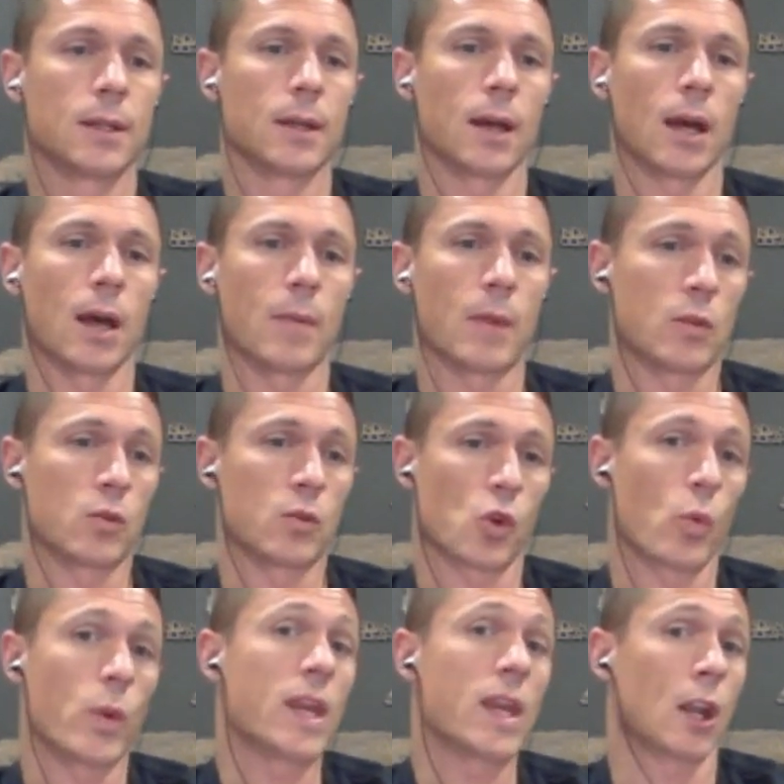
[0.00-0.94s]
And
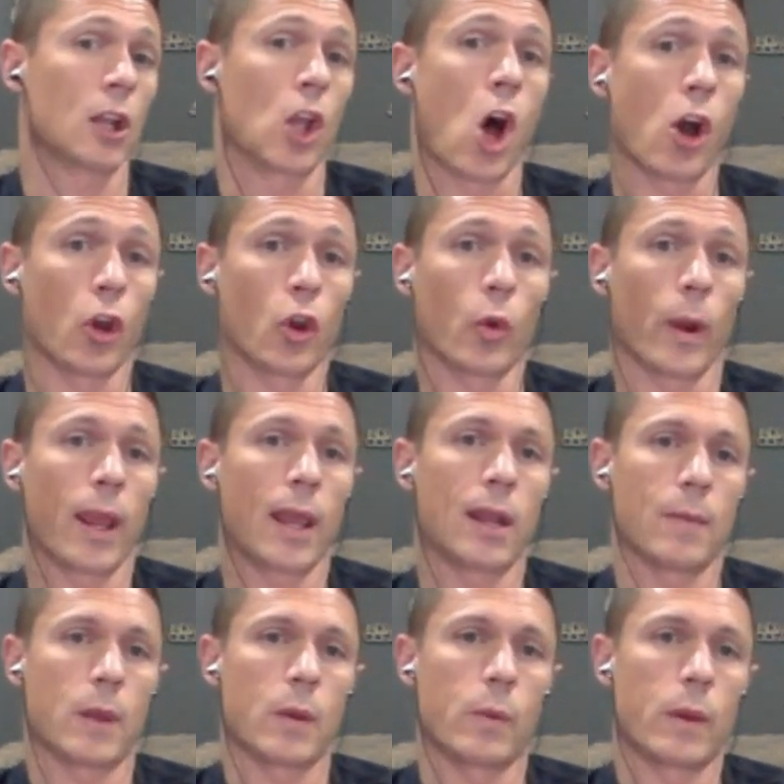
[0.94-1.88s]
so we got along
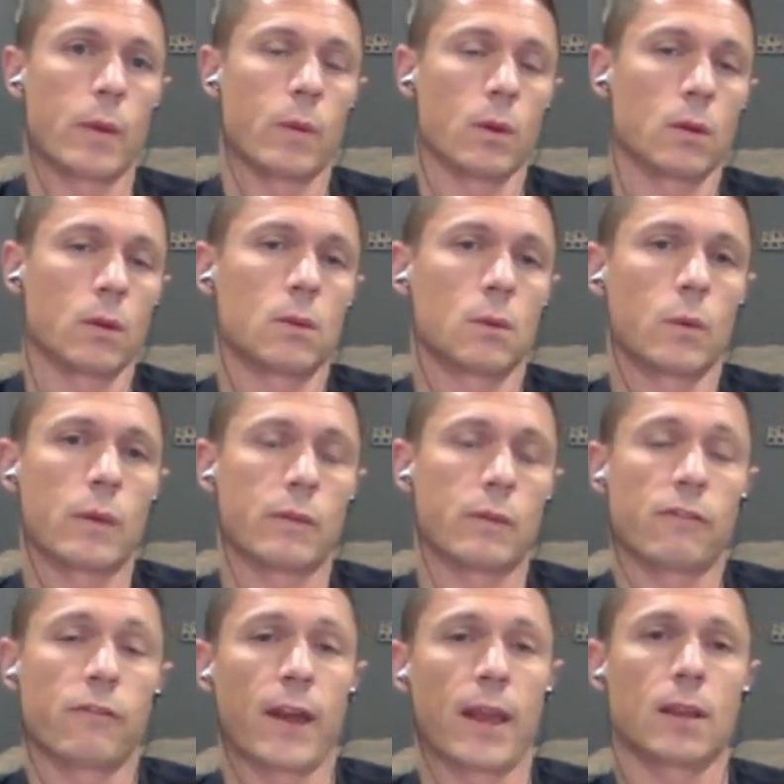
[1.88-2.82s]
great. I mean, we
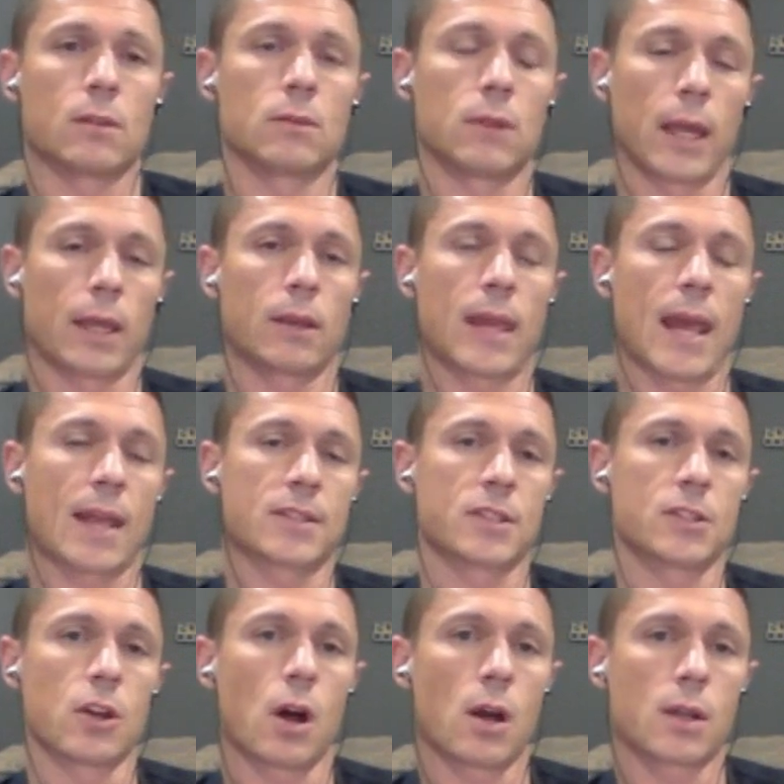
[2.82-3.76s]
would fight like
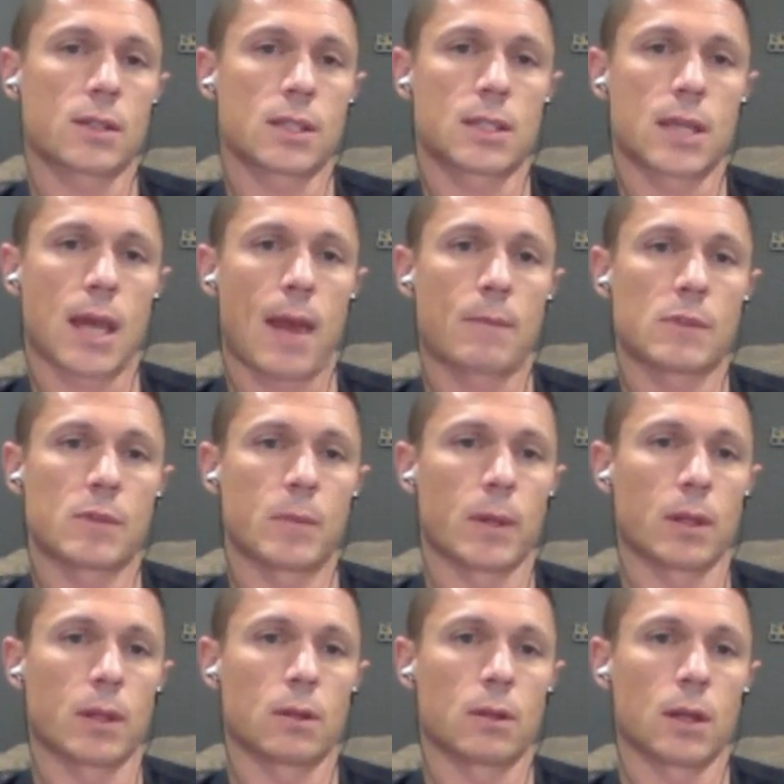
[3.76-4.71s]
cats and dogs at times,
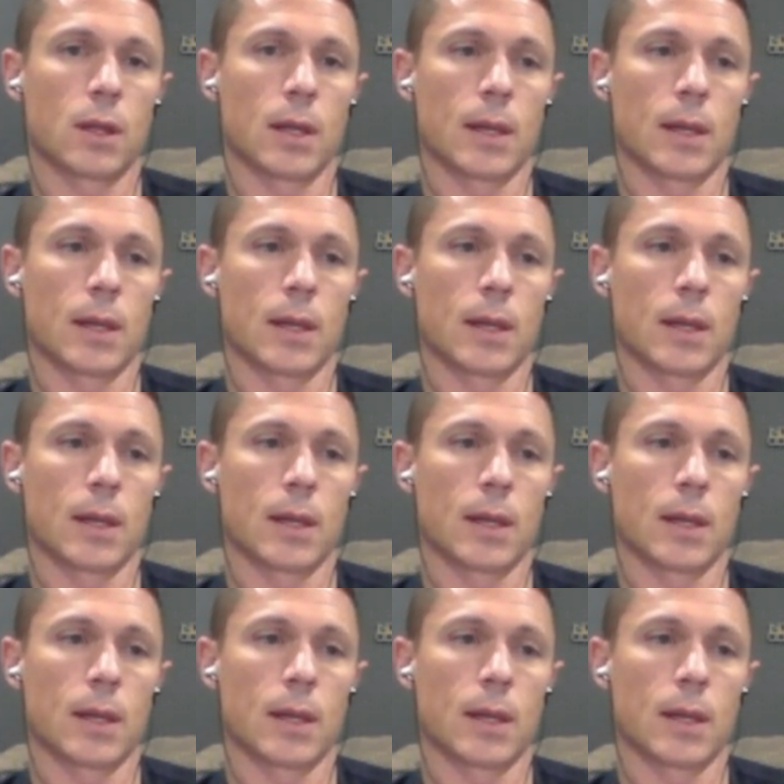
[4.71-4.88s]
but